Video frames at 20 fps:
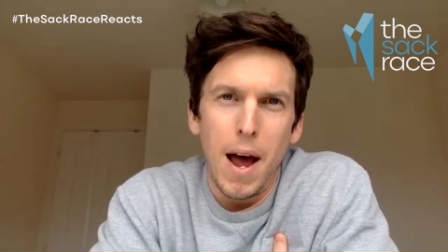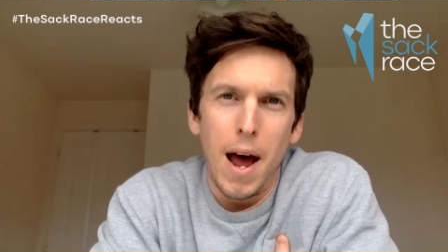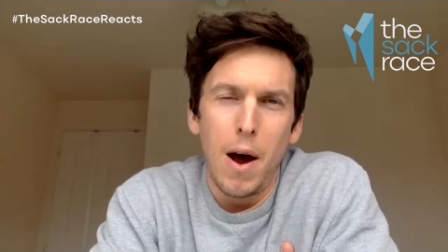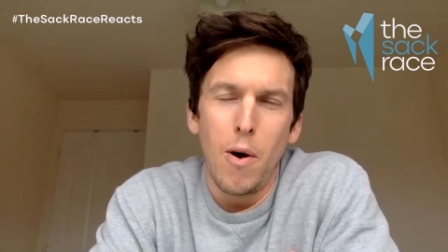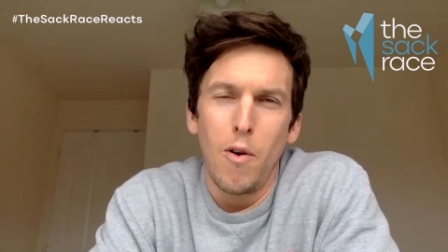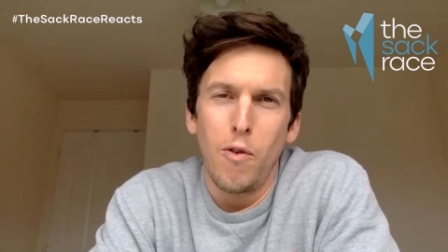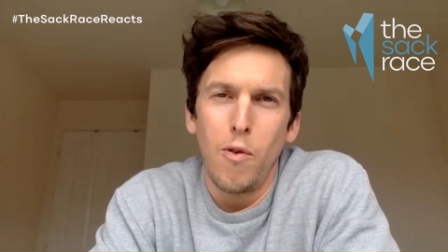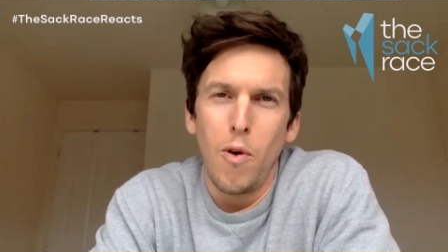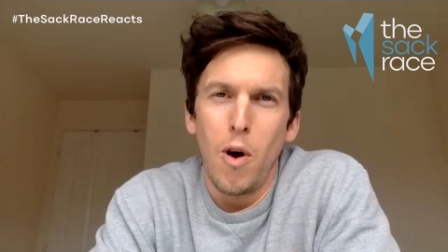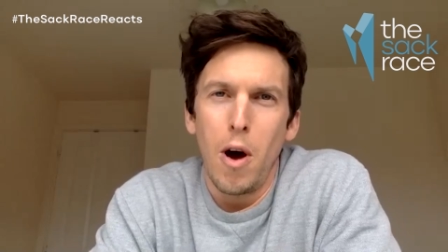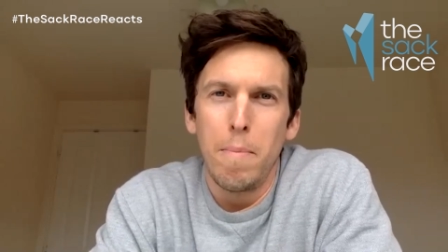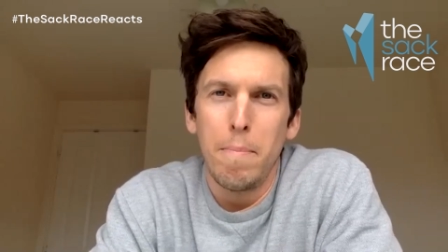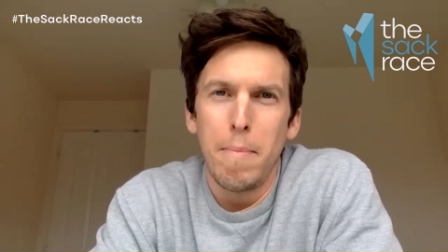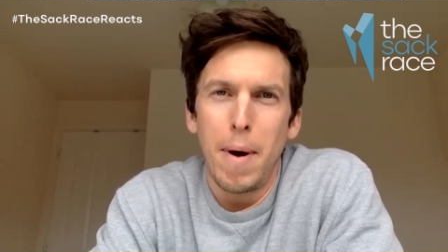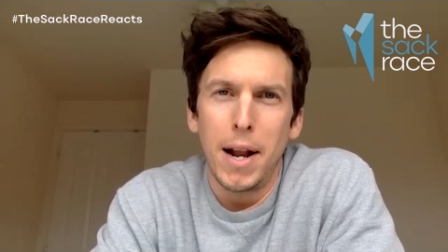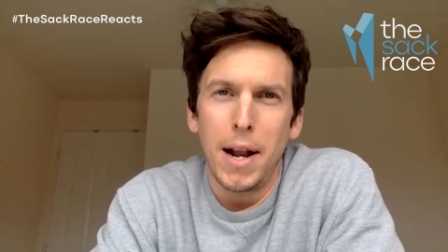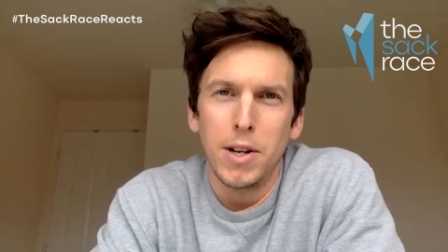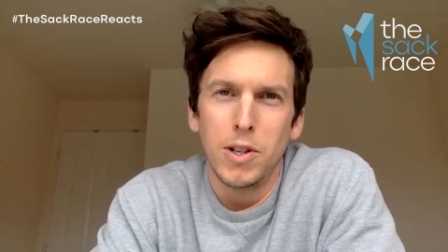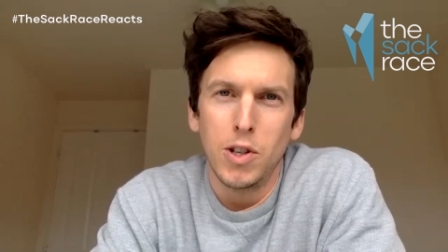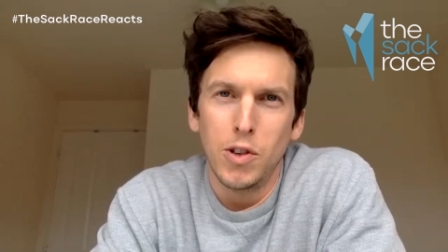out-of-work
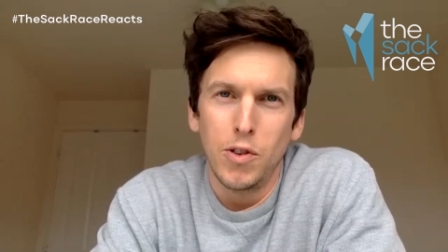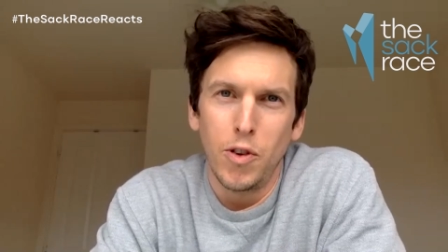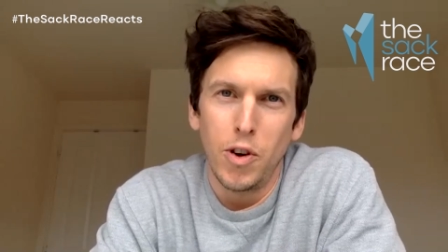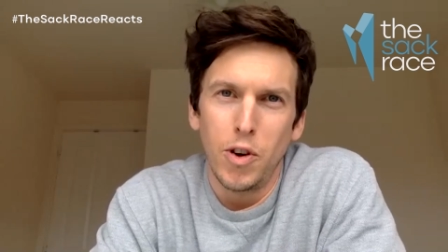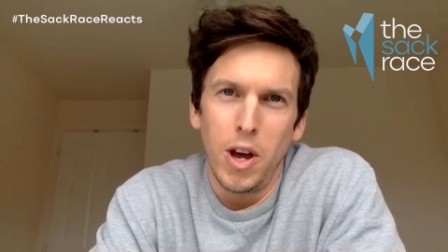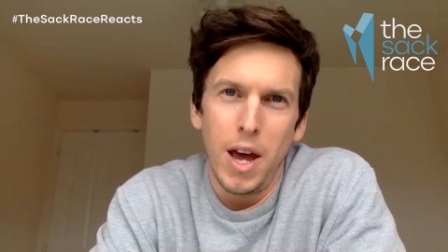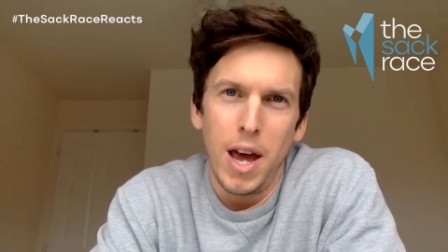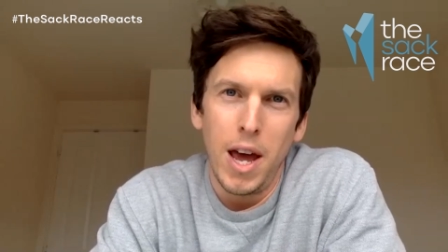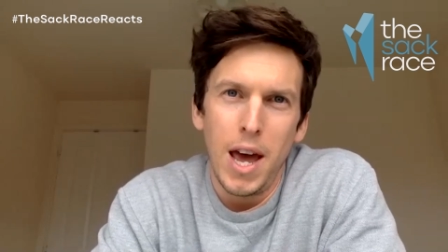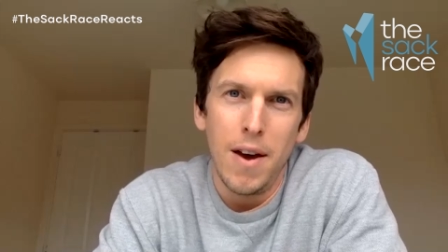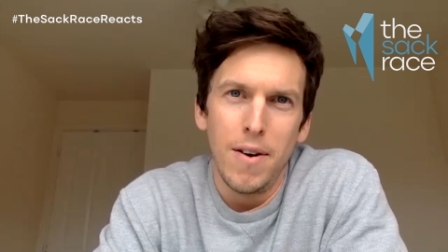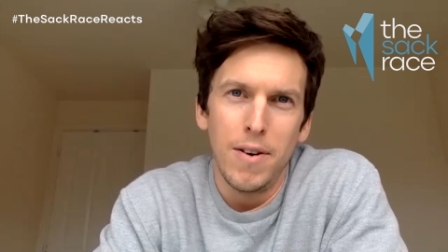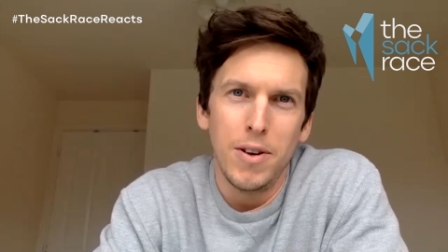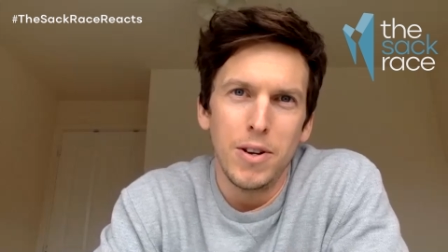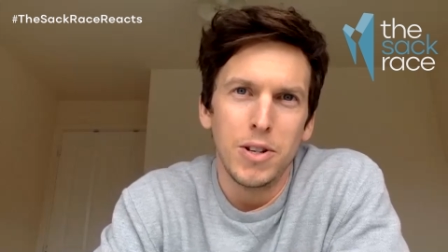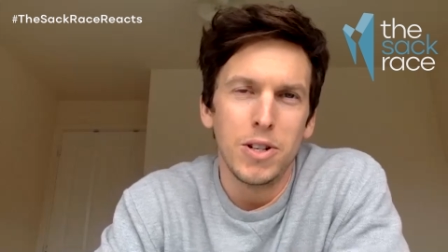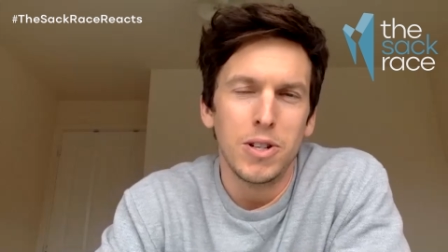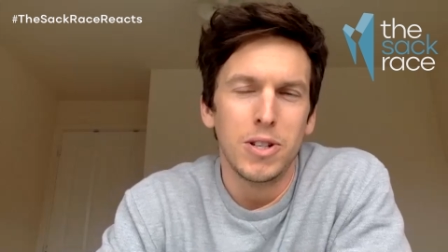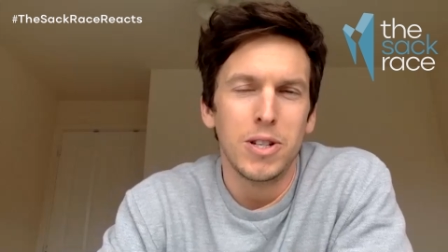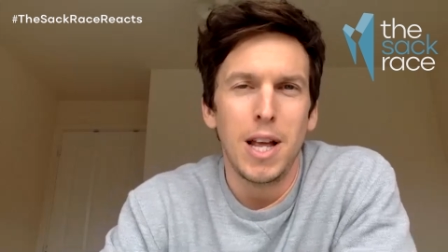managers for you here and
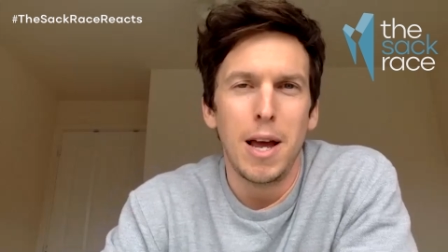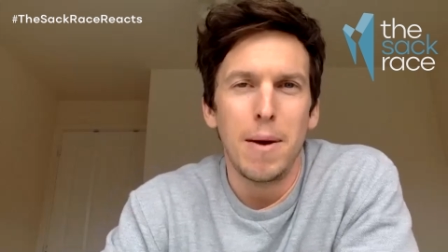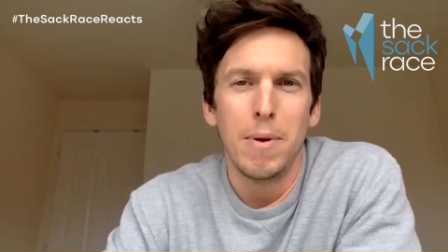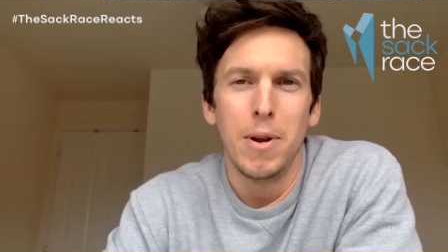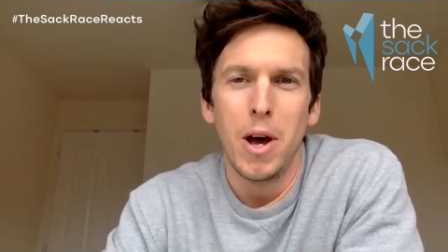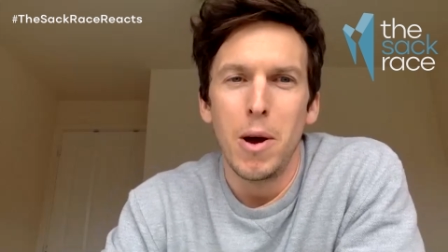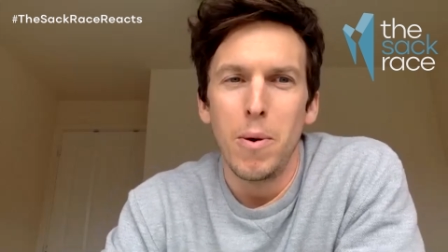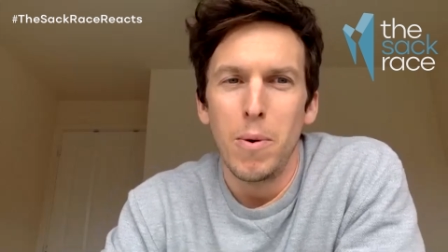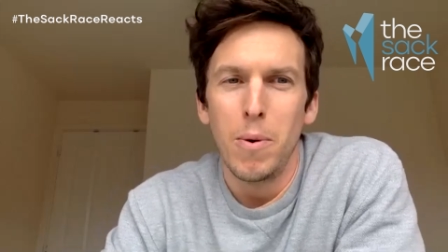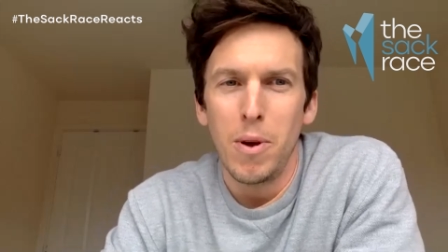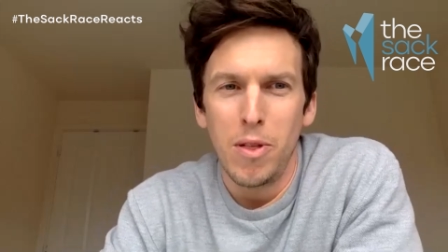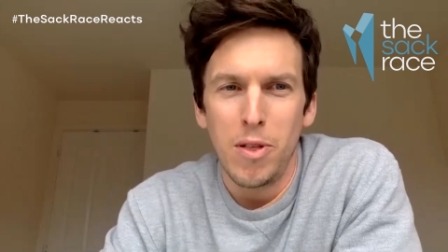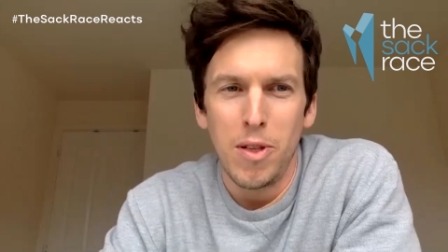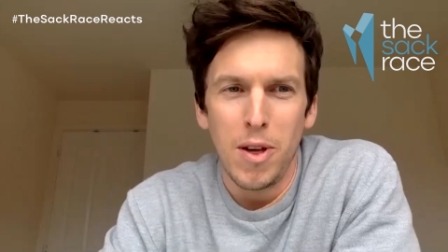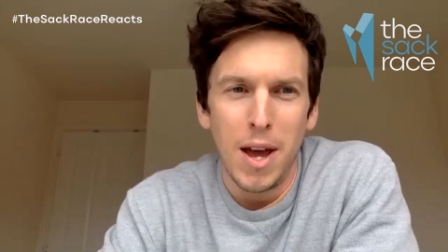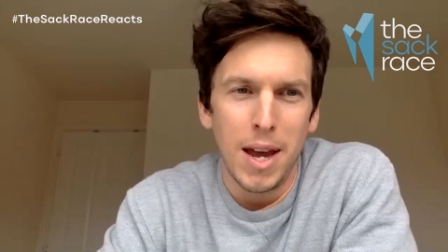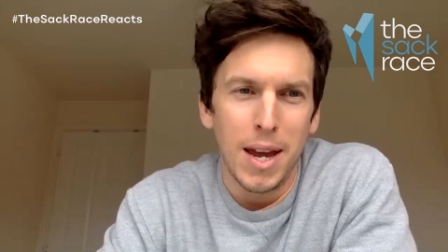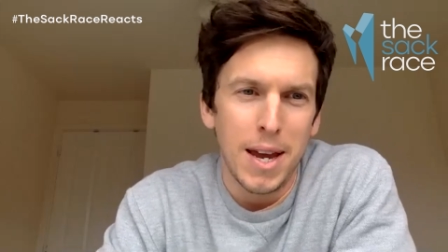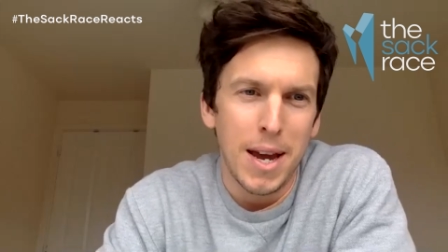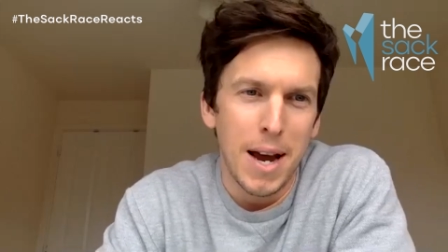just let me know what you
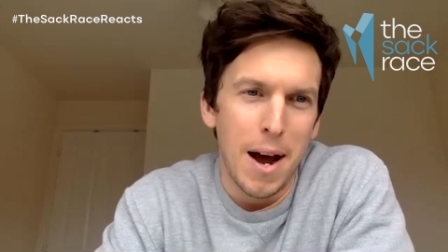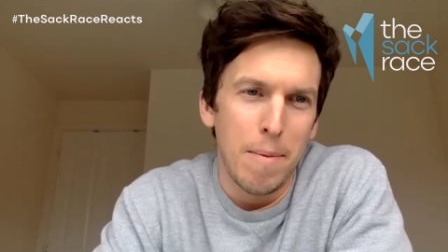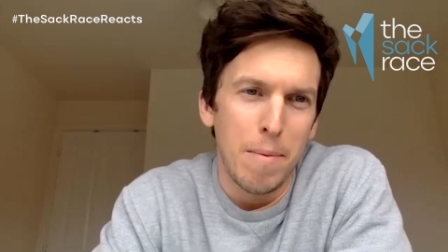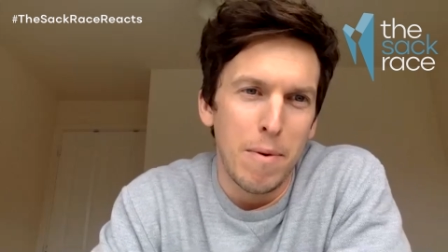think.